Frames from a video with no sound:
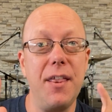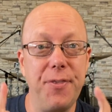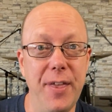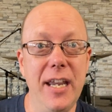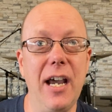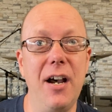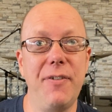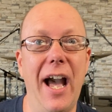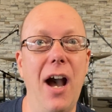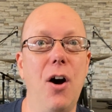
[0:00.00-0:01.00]
Think of
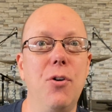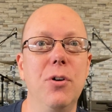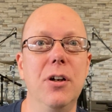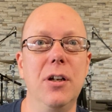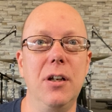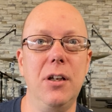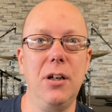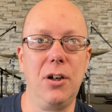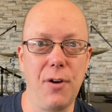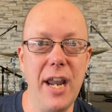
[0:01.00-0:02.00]
how
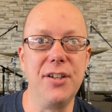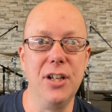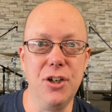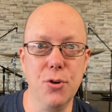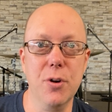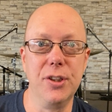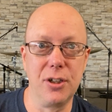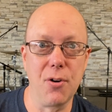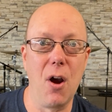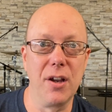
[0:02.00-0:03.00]
Christ endured the
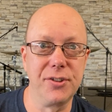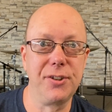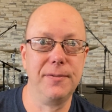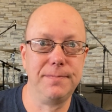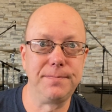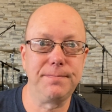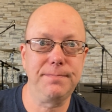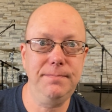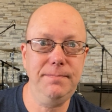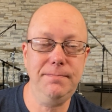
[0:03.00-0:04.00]
cross.
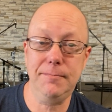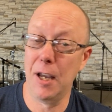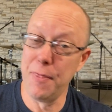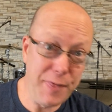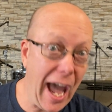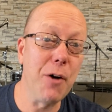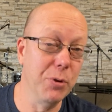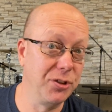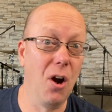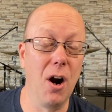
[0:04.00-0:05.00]
That
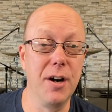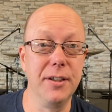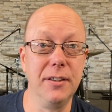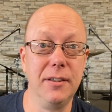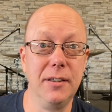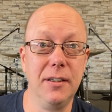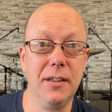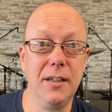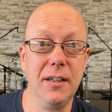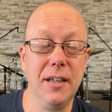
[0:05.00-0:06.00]
was hard.
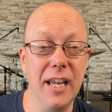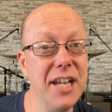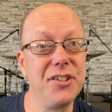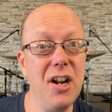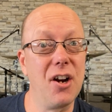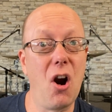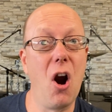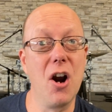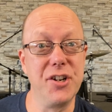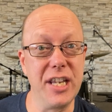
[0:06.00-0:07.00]
It's not
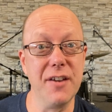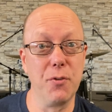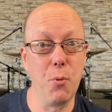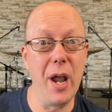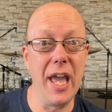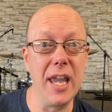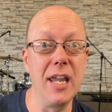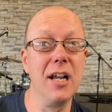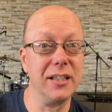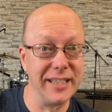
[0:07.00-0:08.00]
hard to give
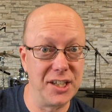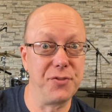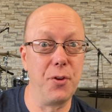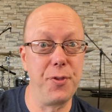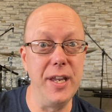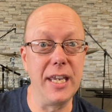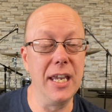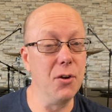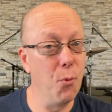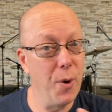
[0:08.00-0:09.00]
away lustful
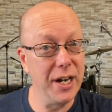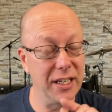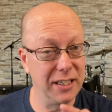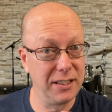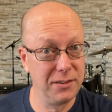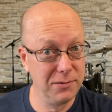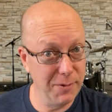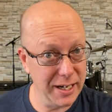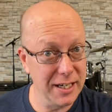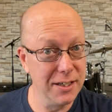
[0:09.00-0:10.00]
thinking
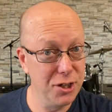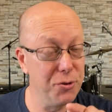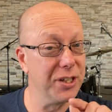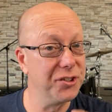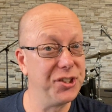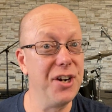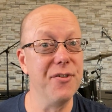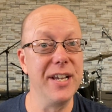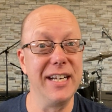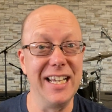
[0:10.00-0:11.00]
when you
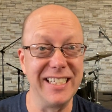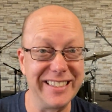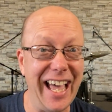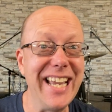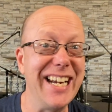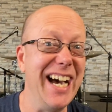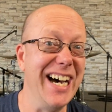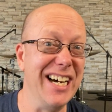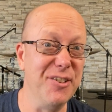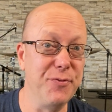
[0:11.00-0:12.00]
consider it in light
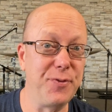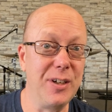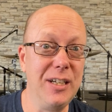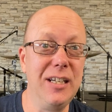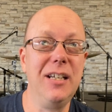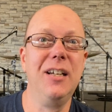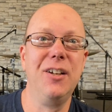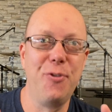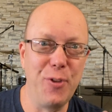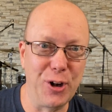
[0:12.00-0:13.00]
of
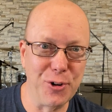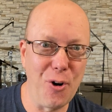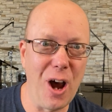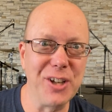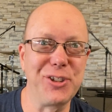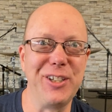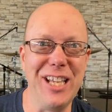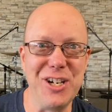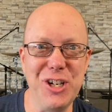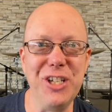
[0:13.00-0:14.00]
the cross
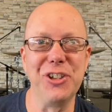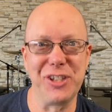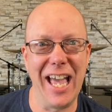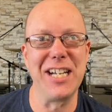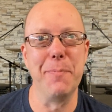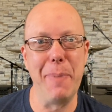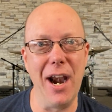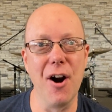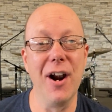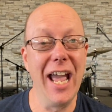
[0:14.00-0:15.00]
that Jesus had to
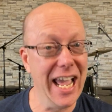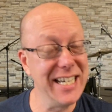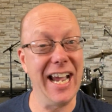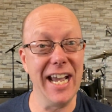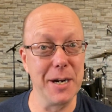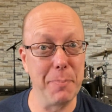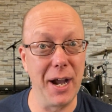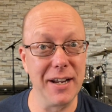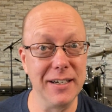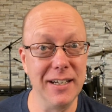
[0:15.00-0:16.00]
bear and died upon.